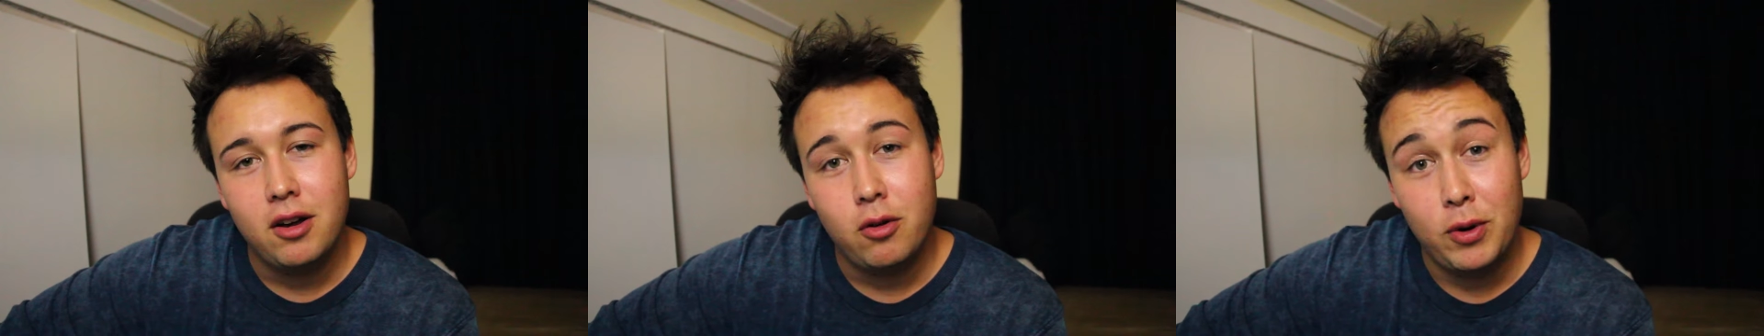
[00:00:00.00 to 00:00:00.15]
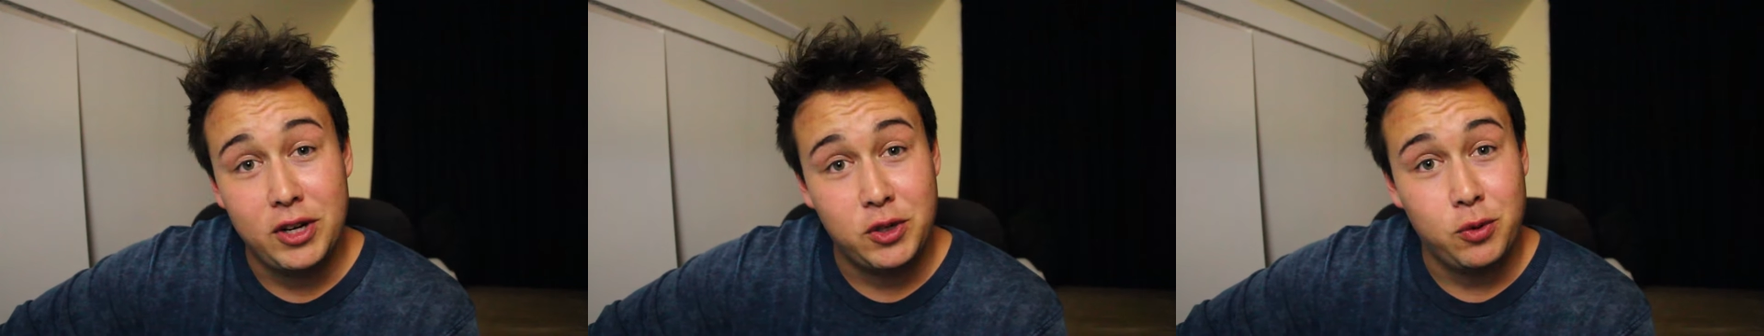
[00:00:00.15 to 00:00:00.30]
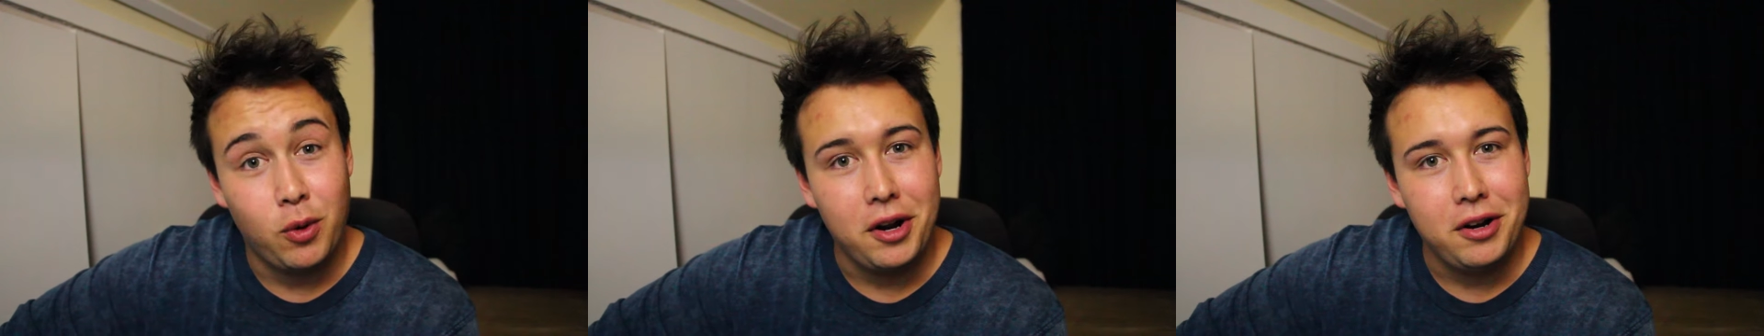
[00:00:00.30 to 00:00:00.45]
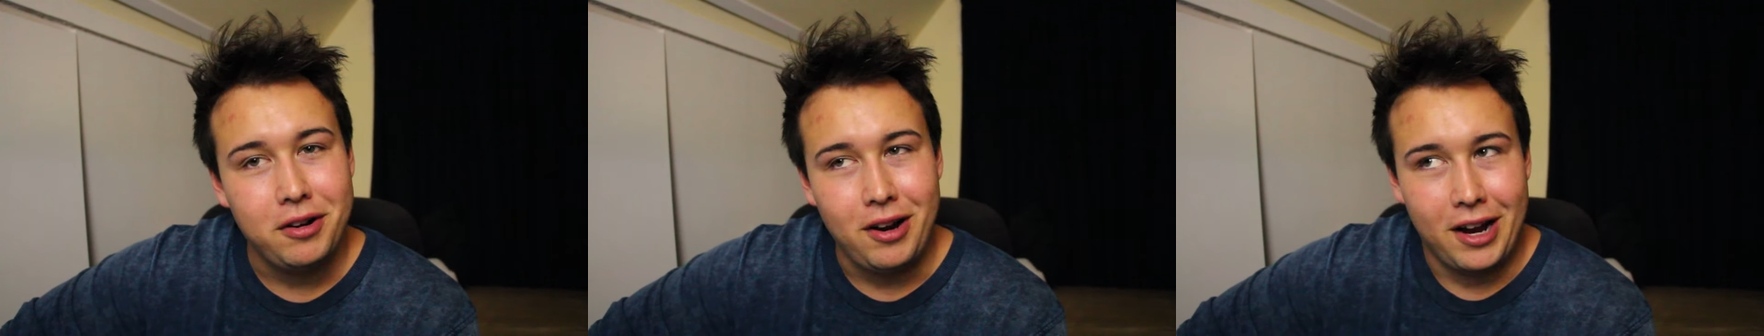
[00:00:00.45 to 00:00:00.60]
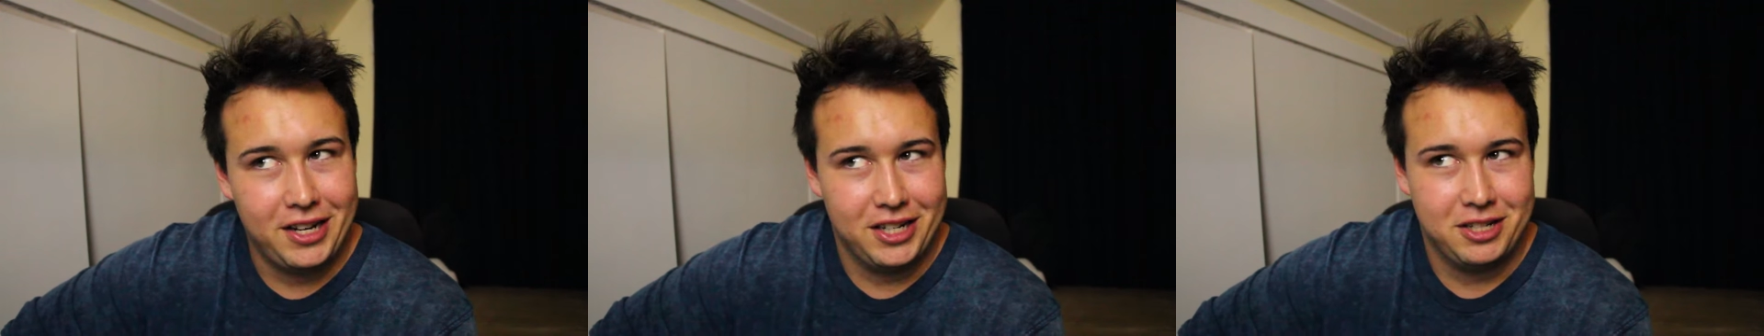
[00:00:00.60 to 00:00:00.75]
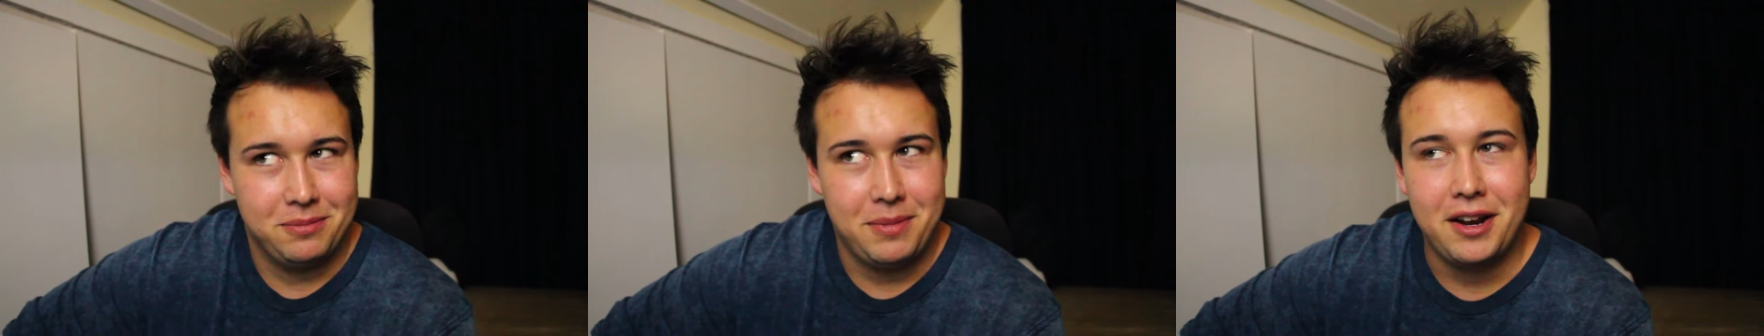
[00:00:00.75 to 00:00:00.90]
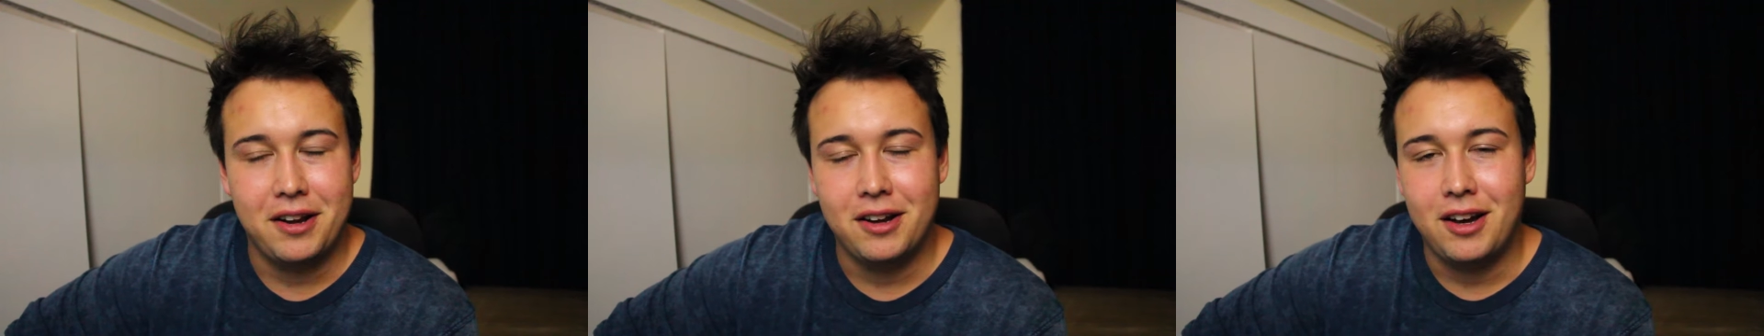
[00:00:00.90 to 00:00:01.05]
Which one? It
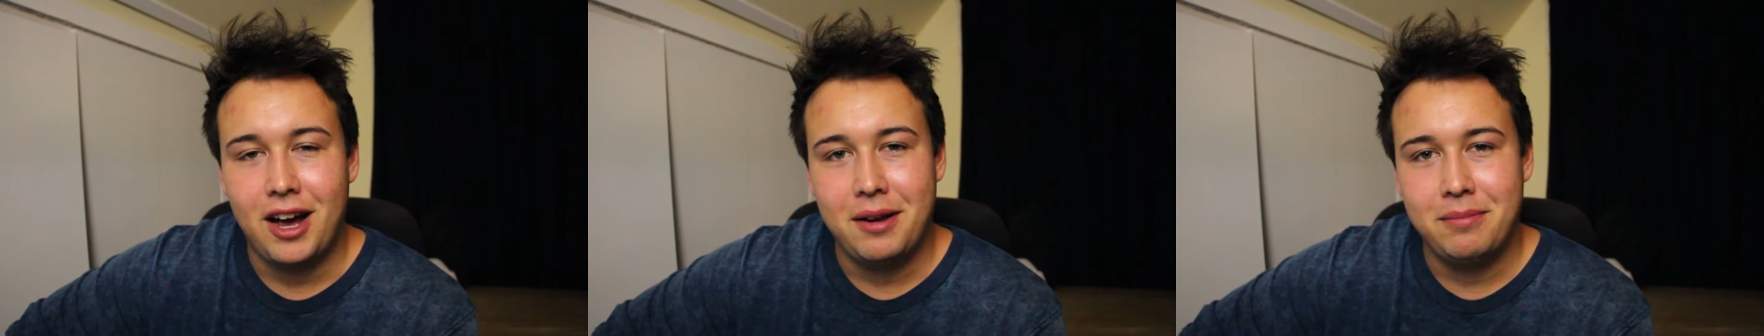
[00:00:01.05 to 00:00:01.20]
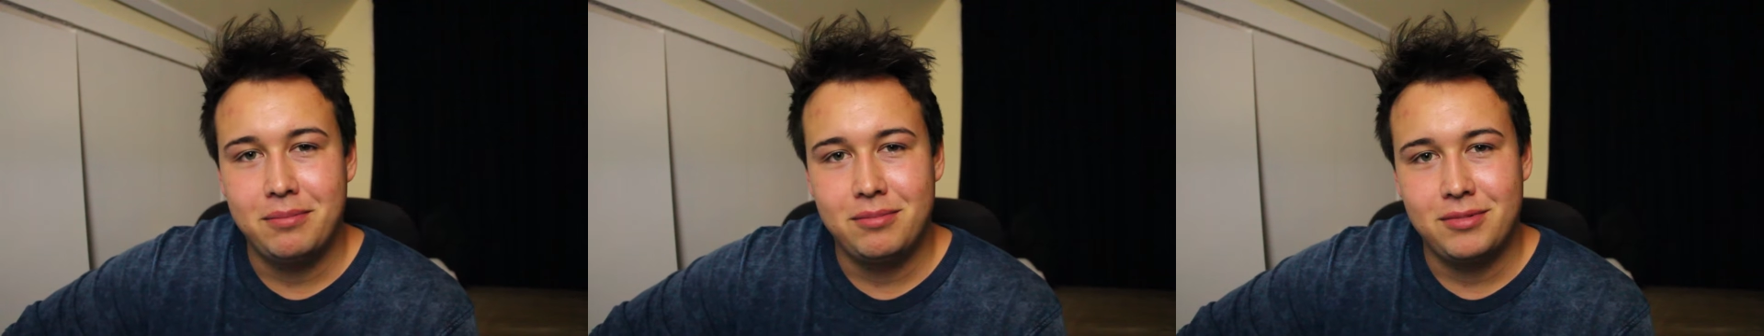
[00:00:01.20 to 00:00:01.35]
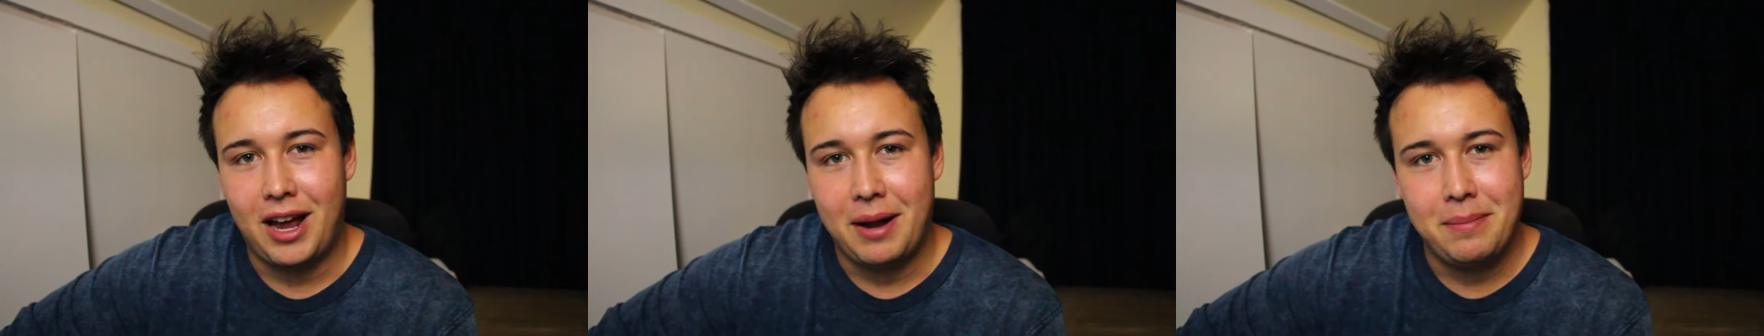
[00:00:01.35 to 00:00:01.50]
doesn't matter, I'm,